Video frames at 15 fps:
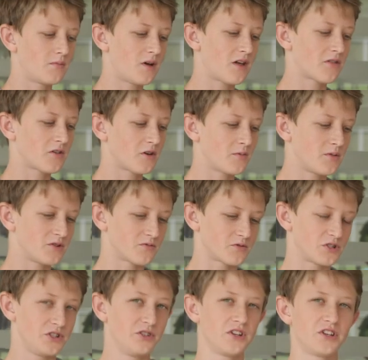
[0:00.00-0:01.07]
The Math Hub is
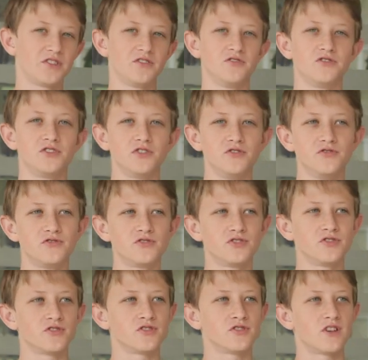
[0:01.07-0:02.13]
where you get to choose
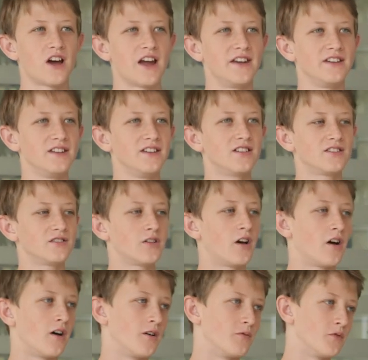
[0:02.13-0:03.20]
your idea
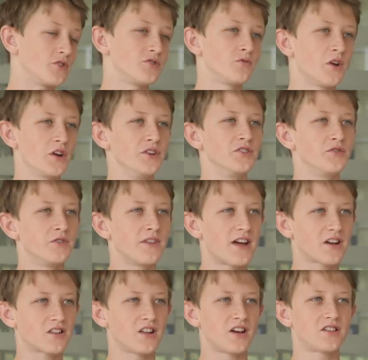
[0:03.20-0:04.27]
of what you want to do in
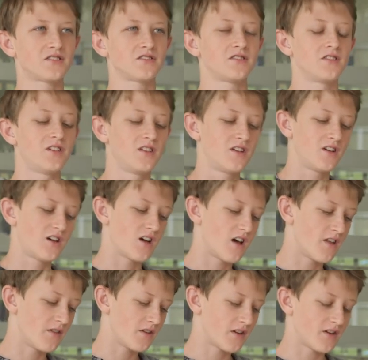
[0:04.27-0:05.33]
that class,
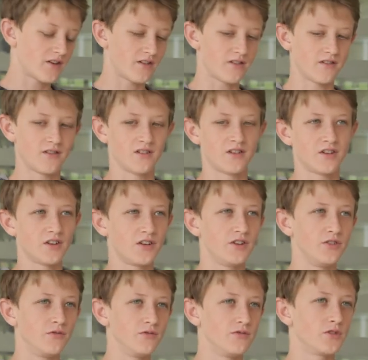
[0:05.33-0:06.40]
and then
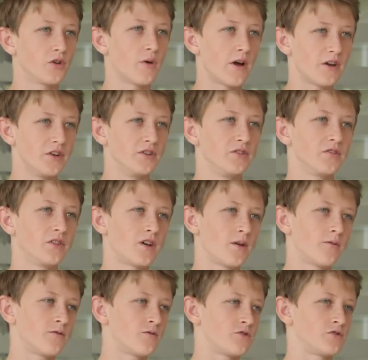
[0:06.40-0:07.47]
you go out and do
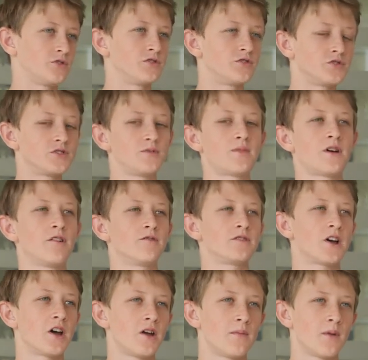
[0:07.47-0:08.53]
them for a certain amount of
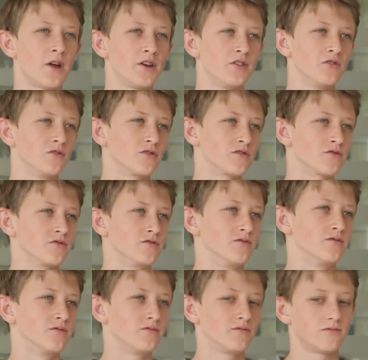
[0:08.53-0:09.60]
time and you
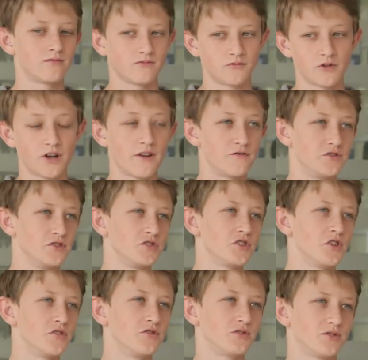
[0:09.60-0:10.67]
learn whatever you
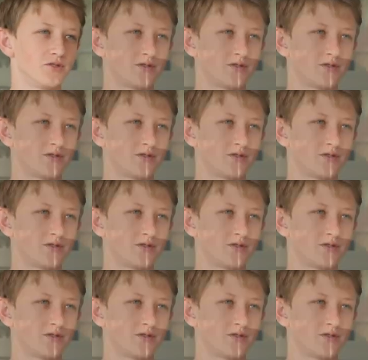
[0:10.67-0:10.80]
chose.